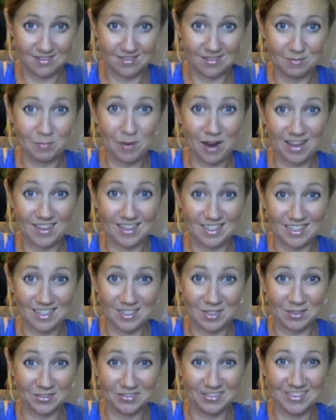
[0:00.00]
Buy this
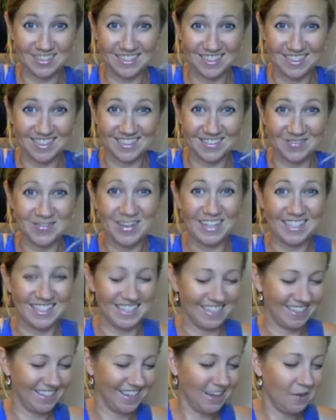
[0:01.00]
too. This is
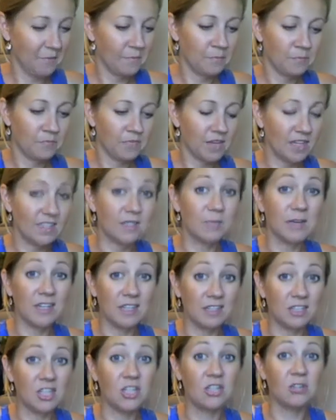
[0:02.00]
amazing. It's made
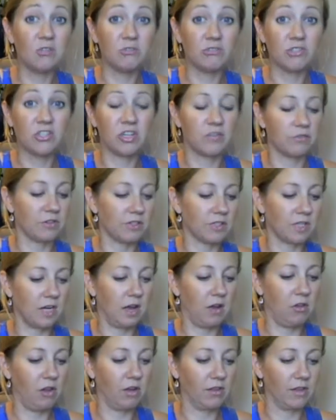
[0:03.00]
a huge difference in
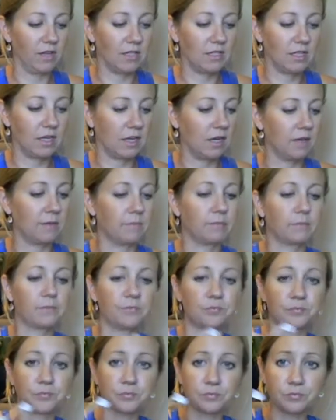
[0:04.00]
how long they stay on.
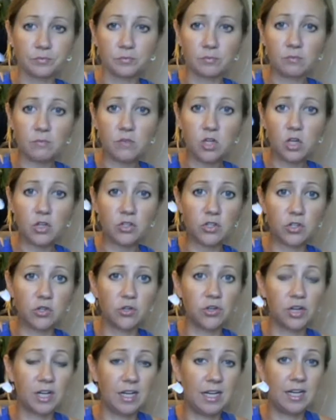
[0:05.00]
So
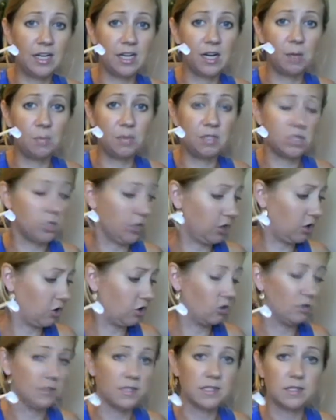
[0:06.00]
you're going to heat it up until it
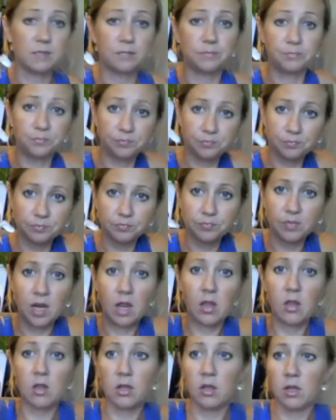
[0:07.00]
curls.
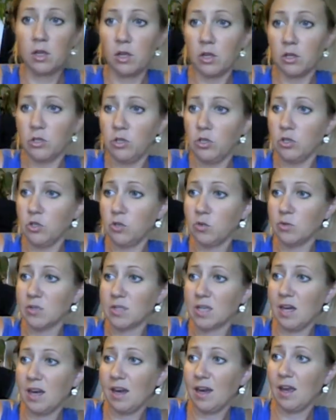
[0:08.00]

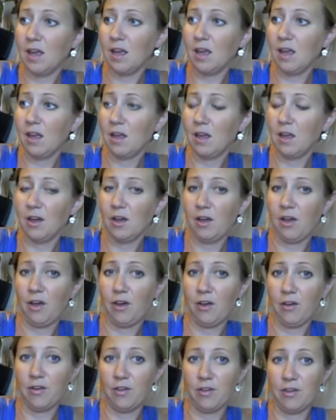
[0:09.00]
Using
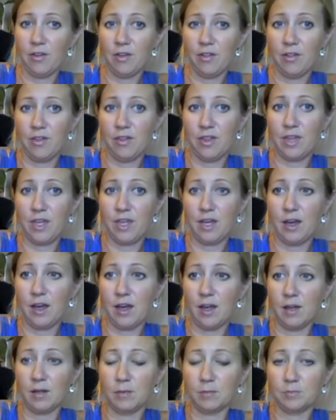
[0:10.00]

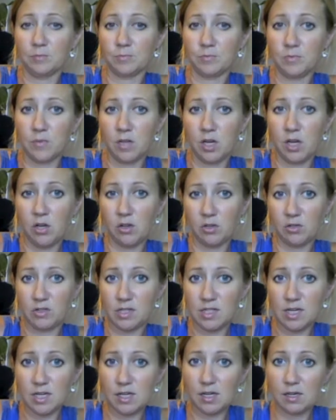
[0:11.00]
the cuticle
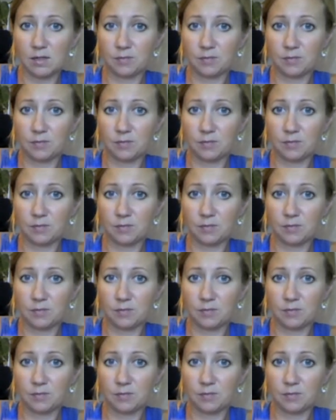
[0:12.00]
stick,